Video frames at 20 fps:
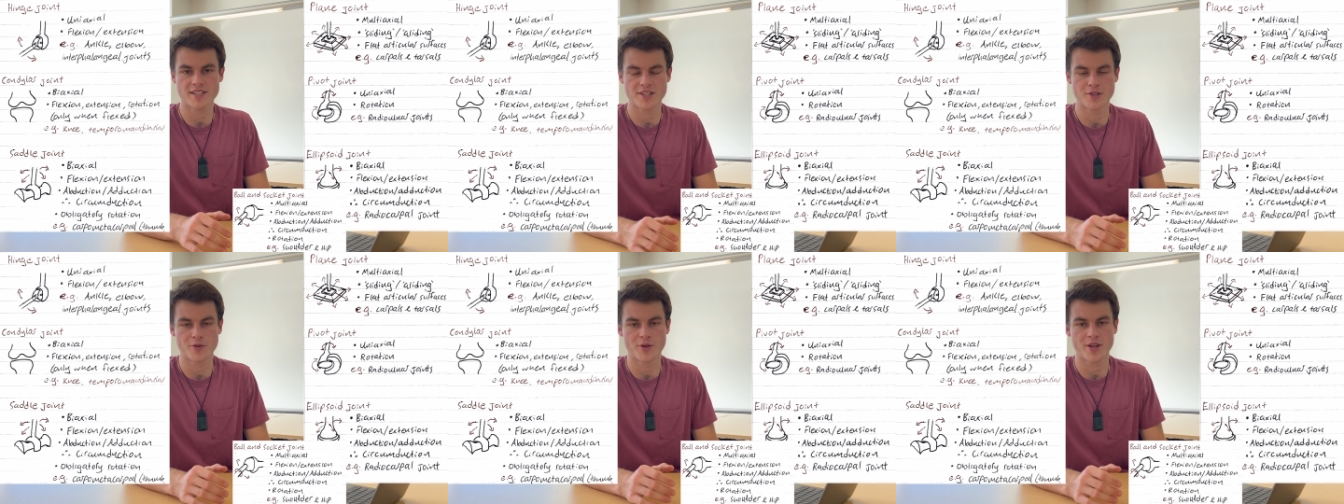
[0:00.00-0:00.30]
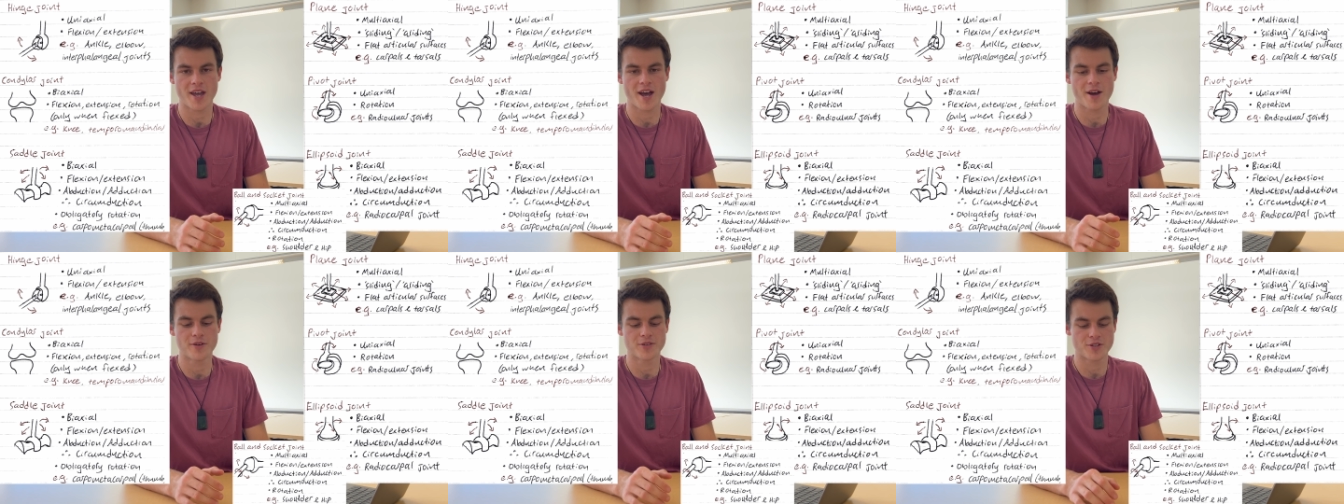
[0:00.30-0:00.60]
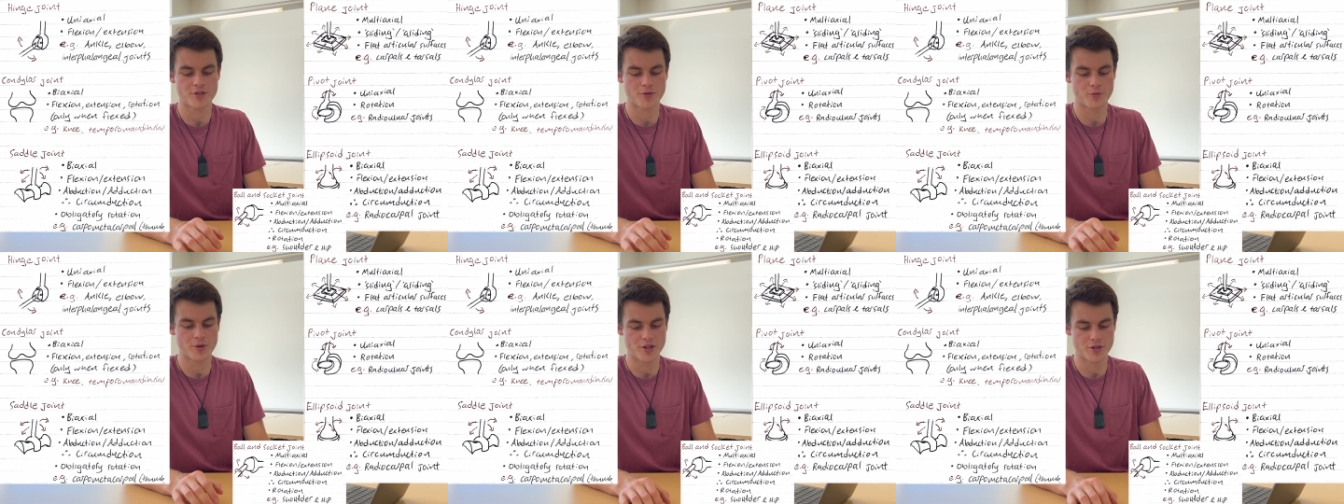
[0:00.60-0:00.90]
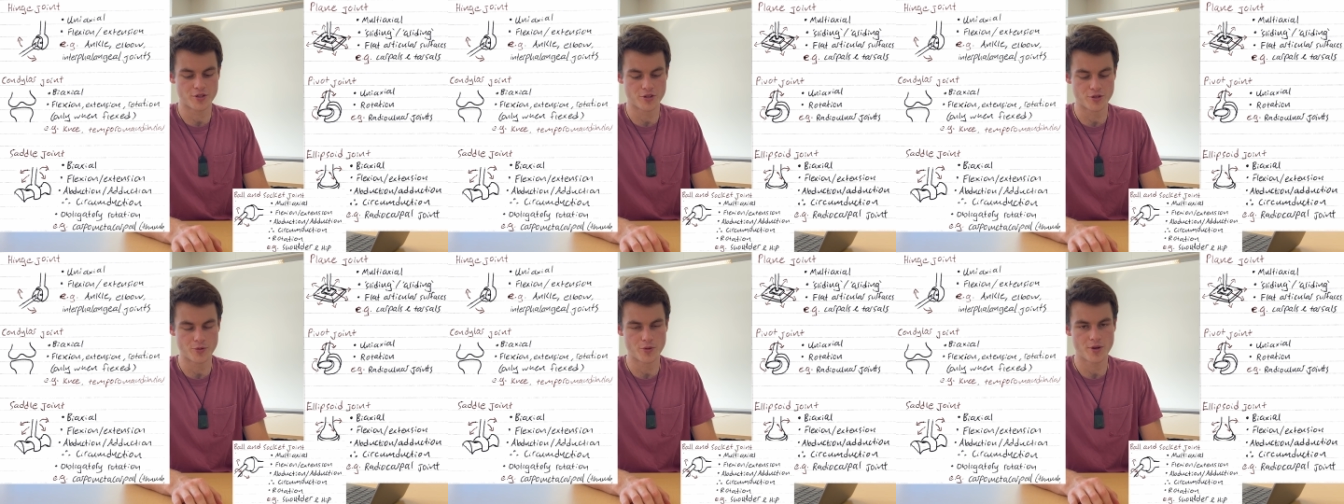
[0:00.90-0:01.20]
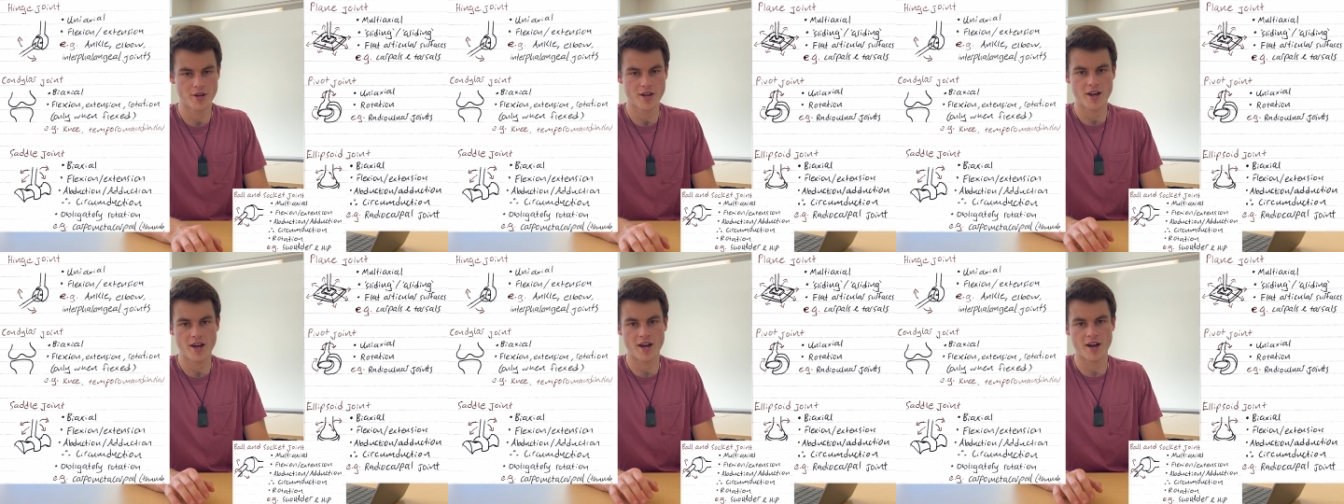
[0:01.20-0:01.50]
that you encounter when you do
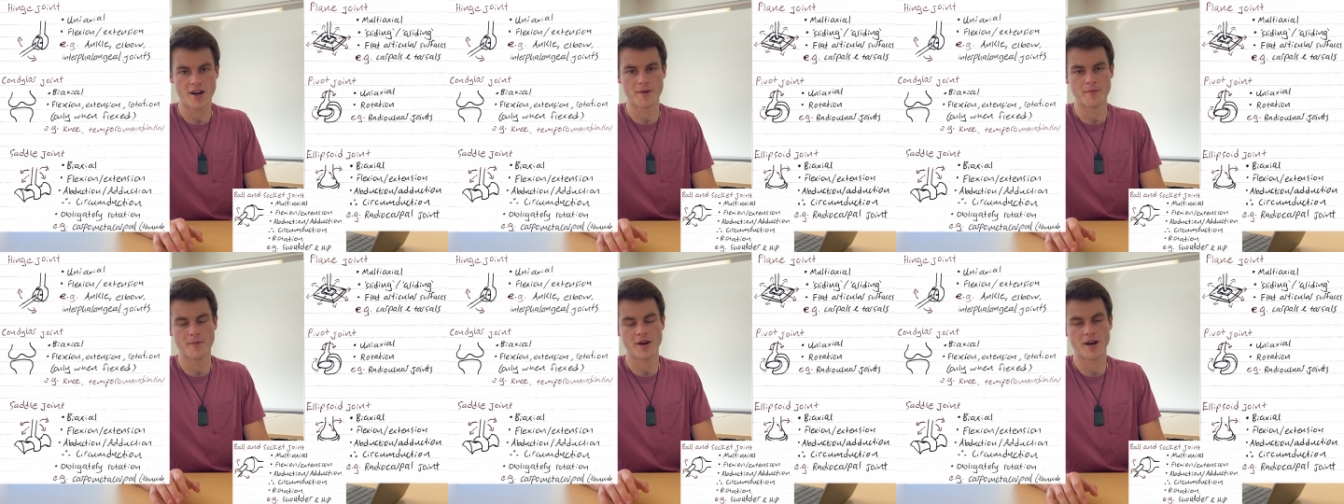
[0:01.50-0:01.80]
um,